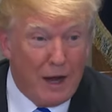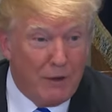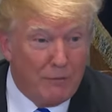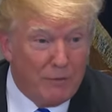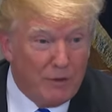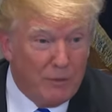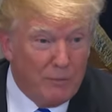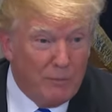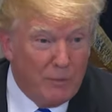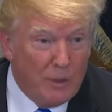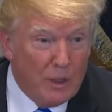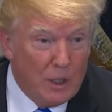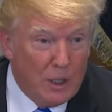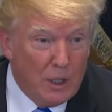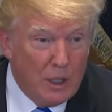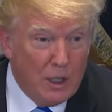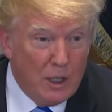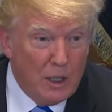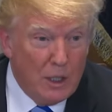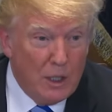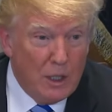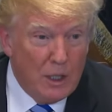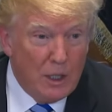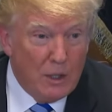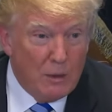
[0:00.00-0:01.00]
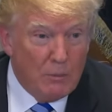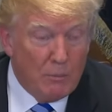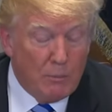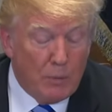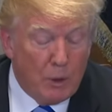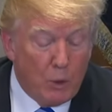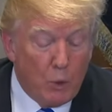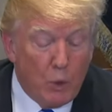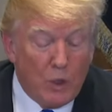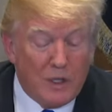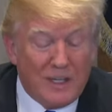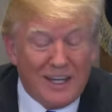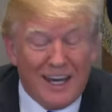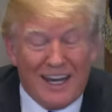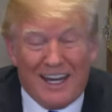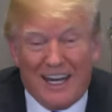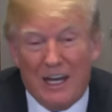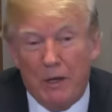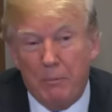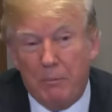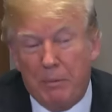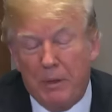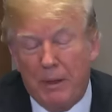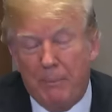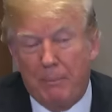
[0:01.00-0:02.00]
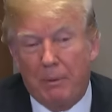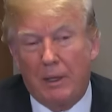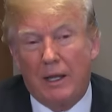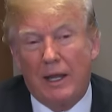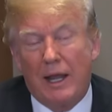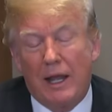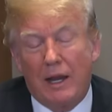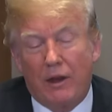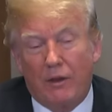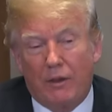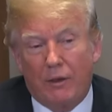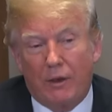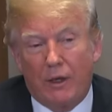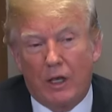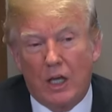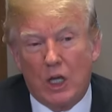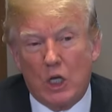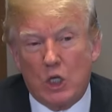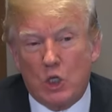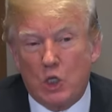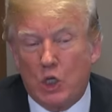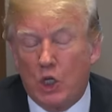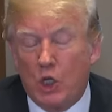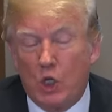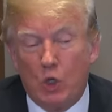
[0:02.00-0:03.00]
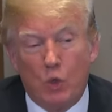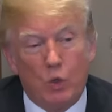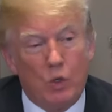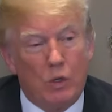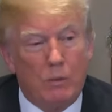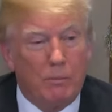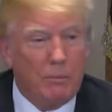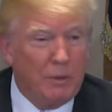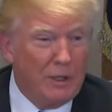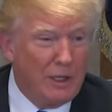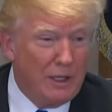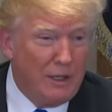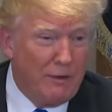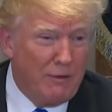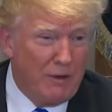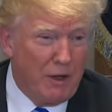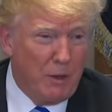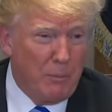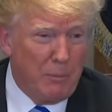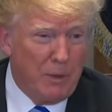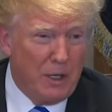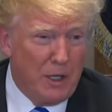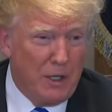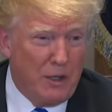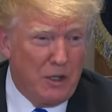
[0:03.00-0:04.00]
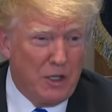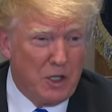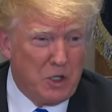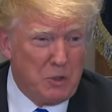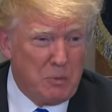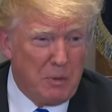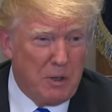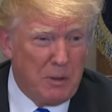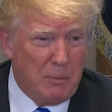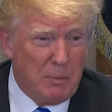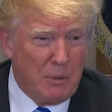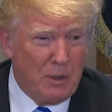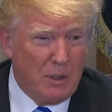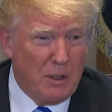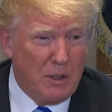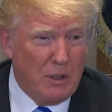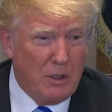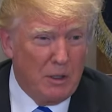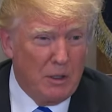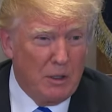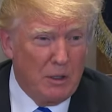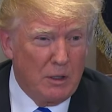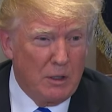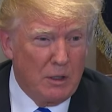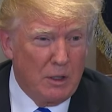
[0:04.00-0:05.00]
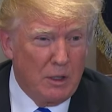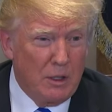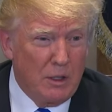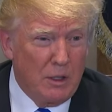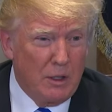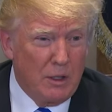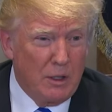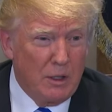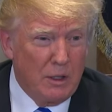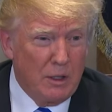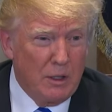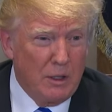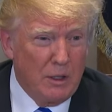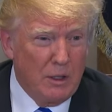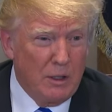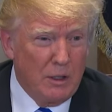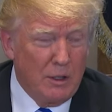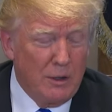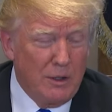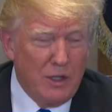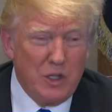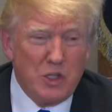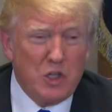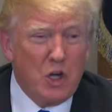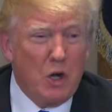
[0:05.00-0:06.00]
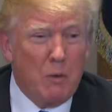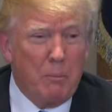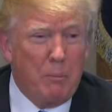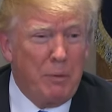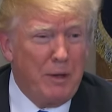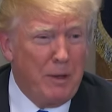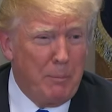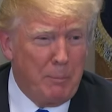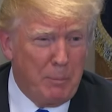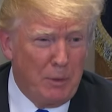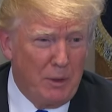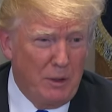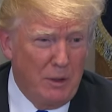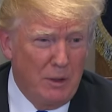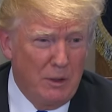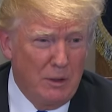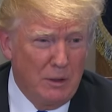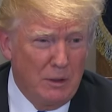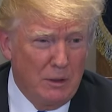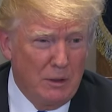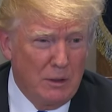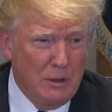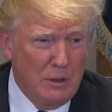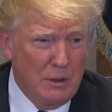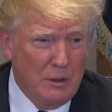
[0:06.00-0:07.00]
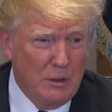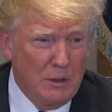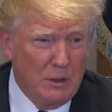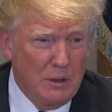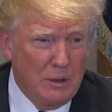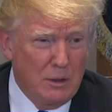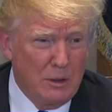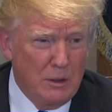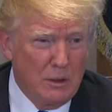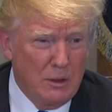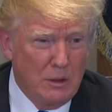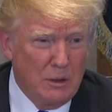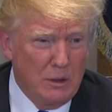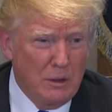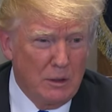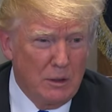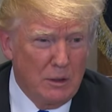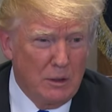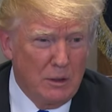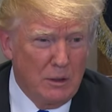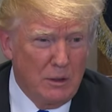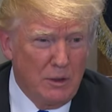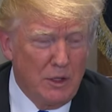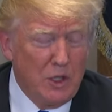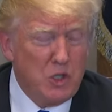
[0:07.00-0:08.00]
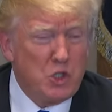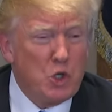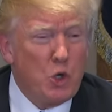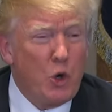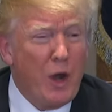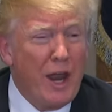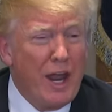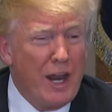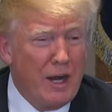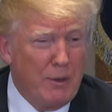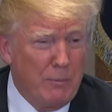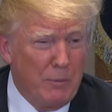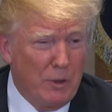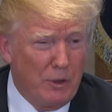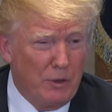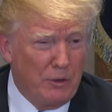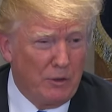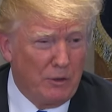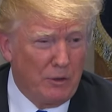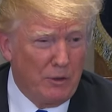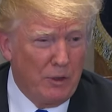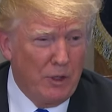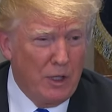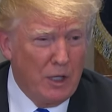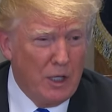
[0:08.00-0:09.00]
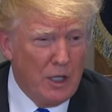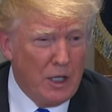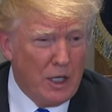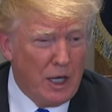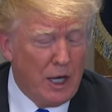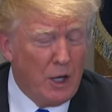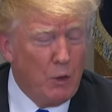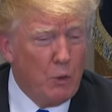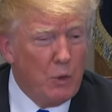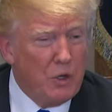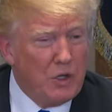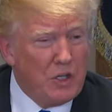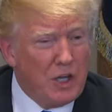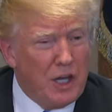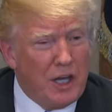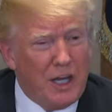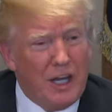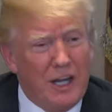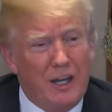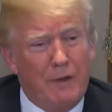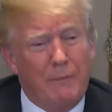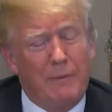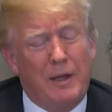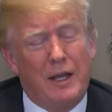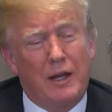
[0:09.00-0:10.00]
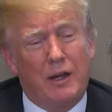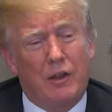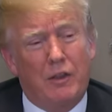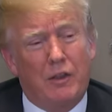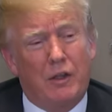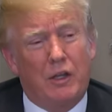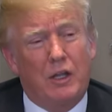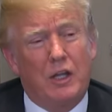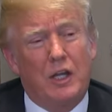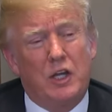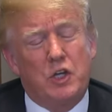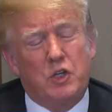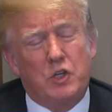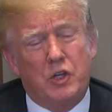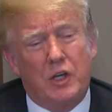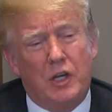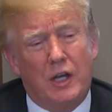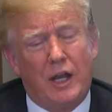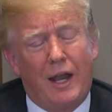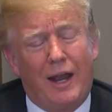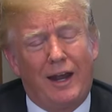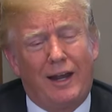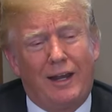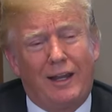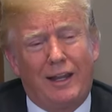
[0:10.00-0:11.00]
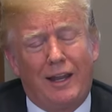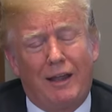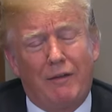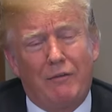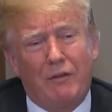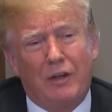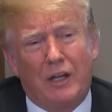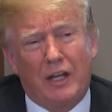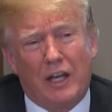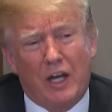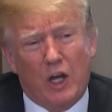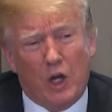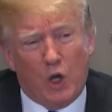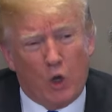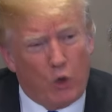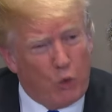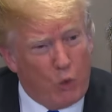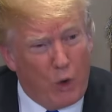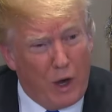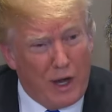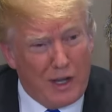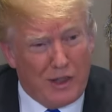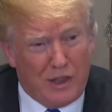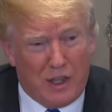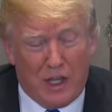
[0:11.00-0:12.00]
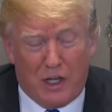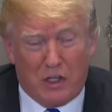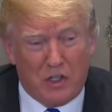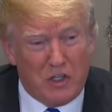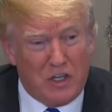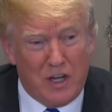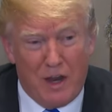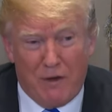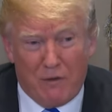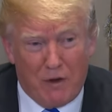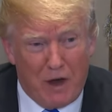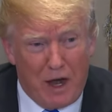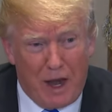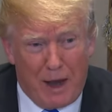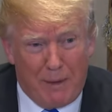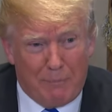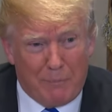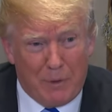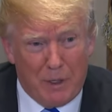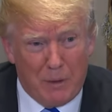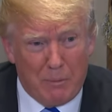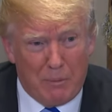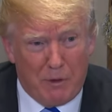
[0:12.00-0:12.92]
of them. But we're taking people out of the country. You wouldn't believe how bad these people are. These aren't people. These are animals. And we're taking them out of the country at a level and at a rate that's never happened